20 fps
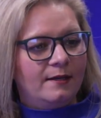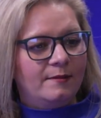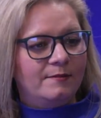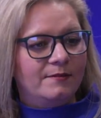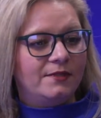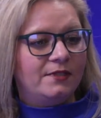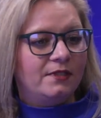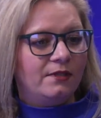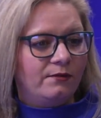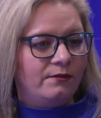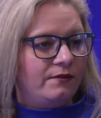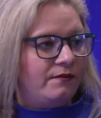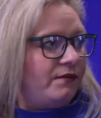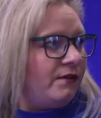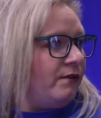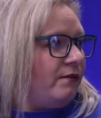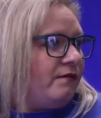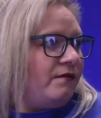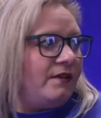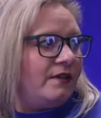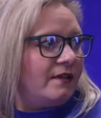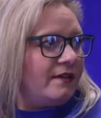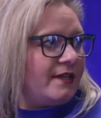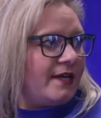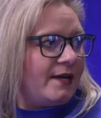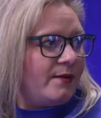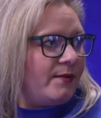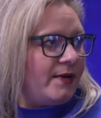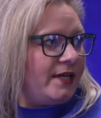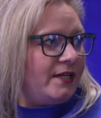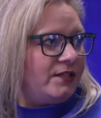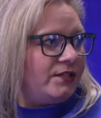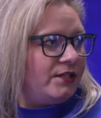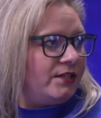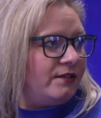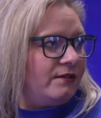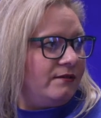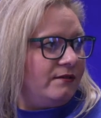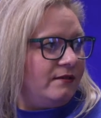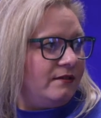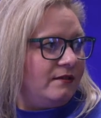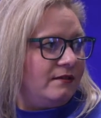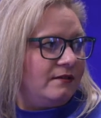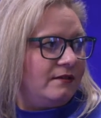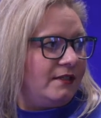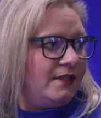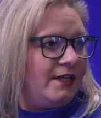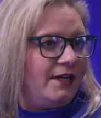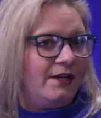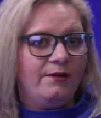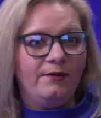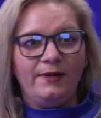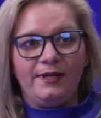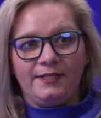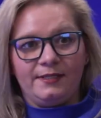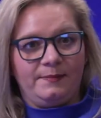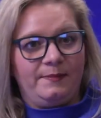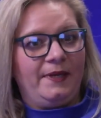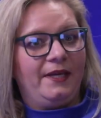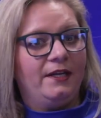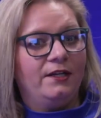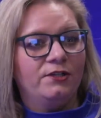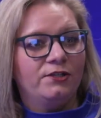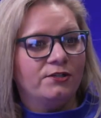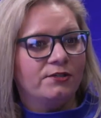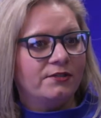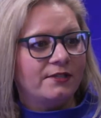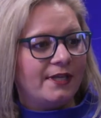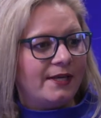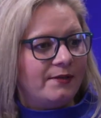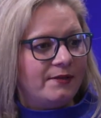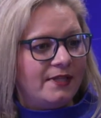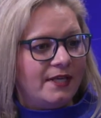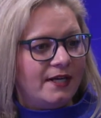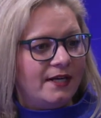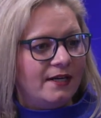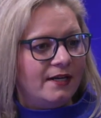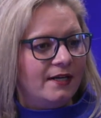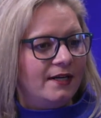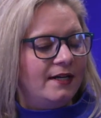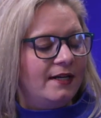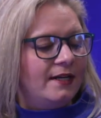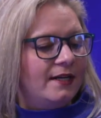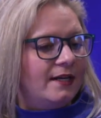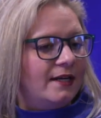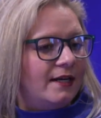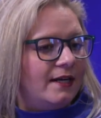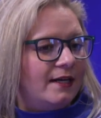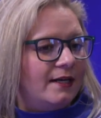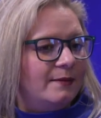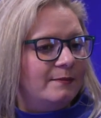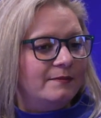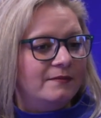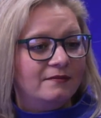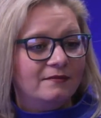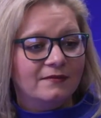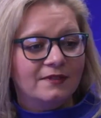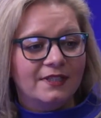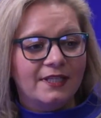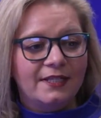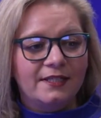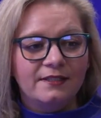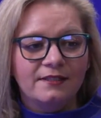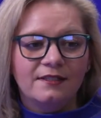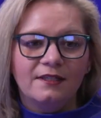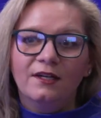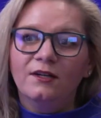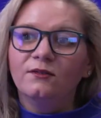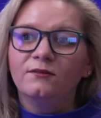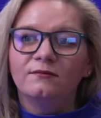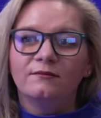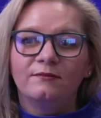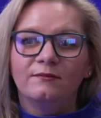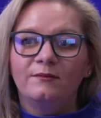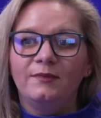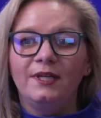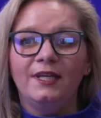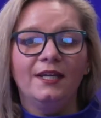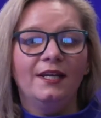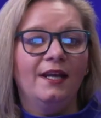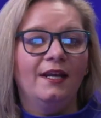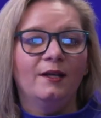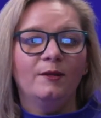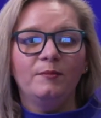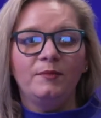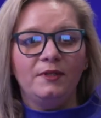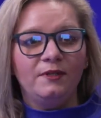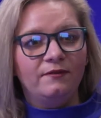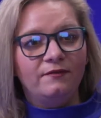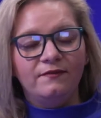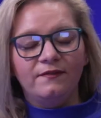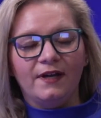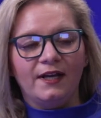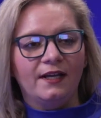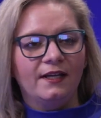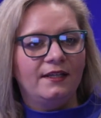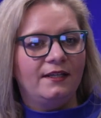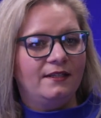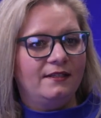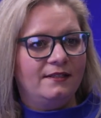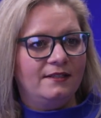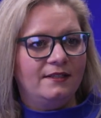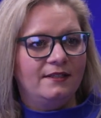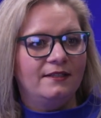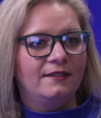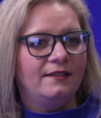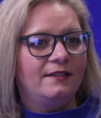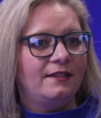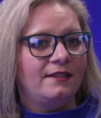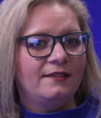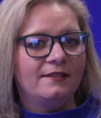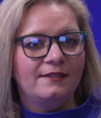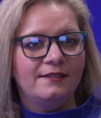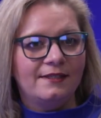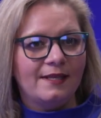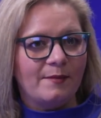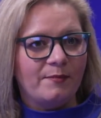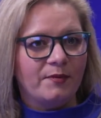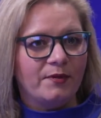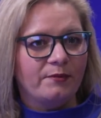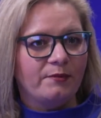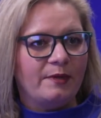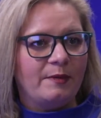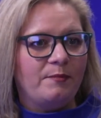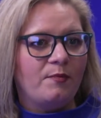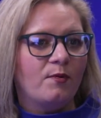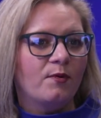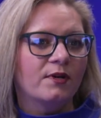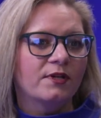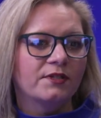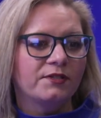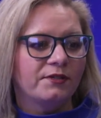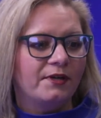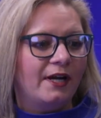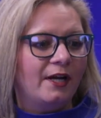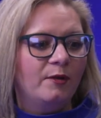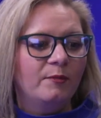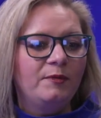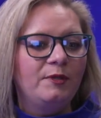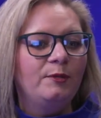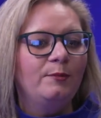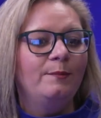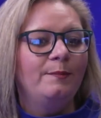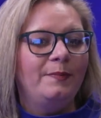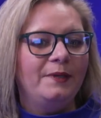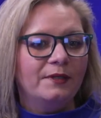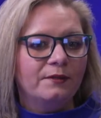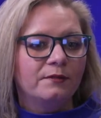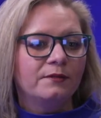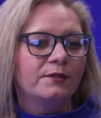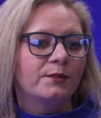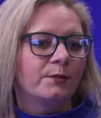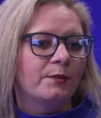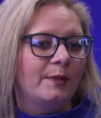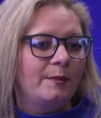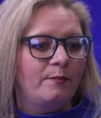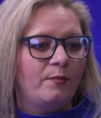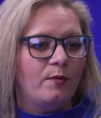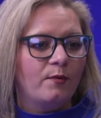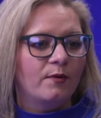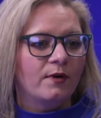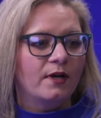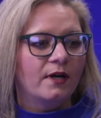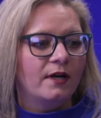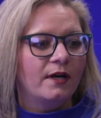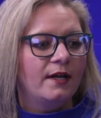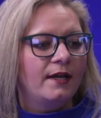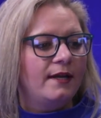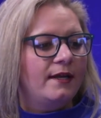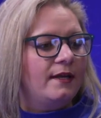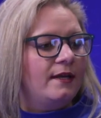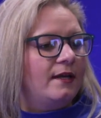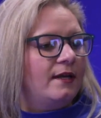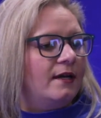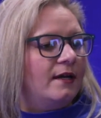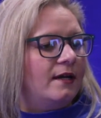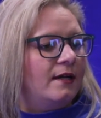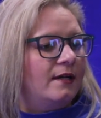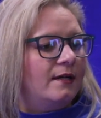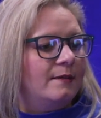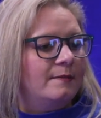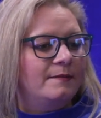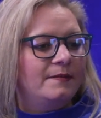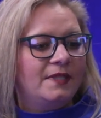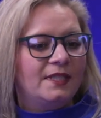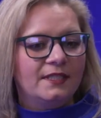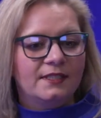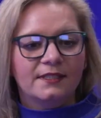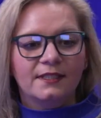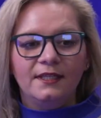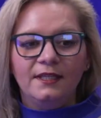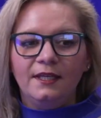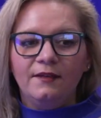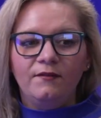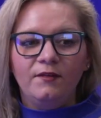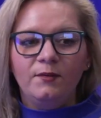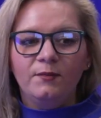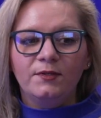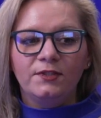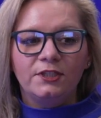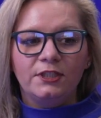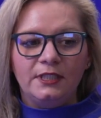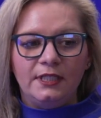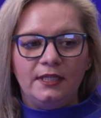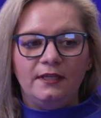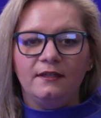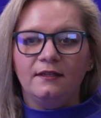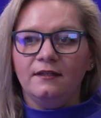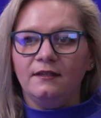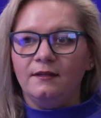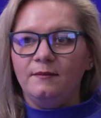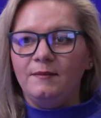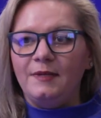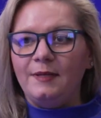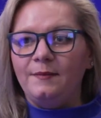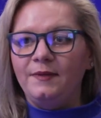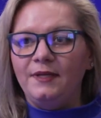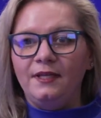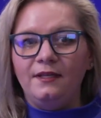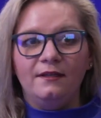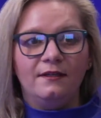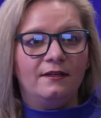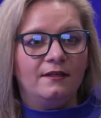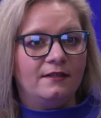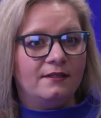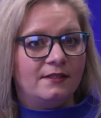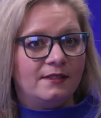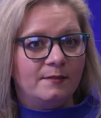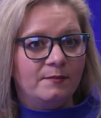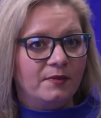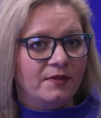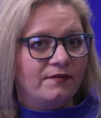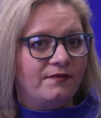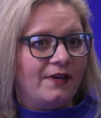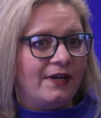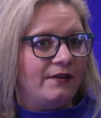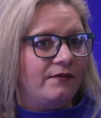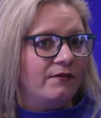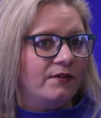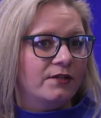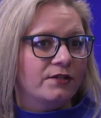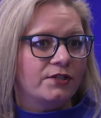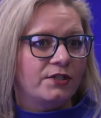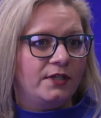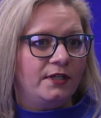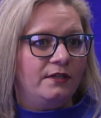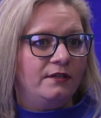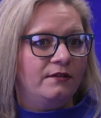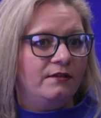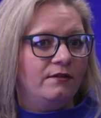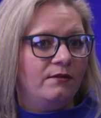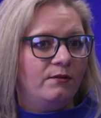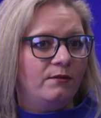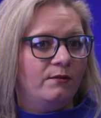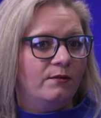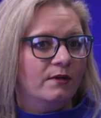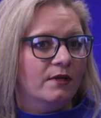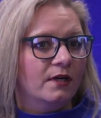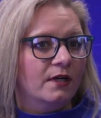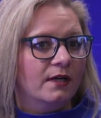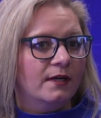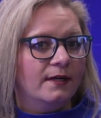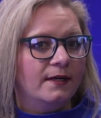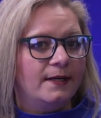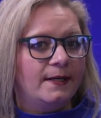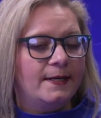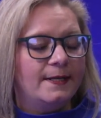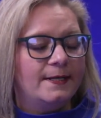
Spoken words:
So if you feel that way too, as managers out there, let us know. We can help you find these separate reports or help you build a report that's going to give you what you need, and maybe a simplified version or,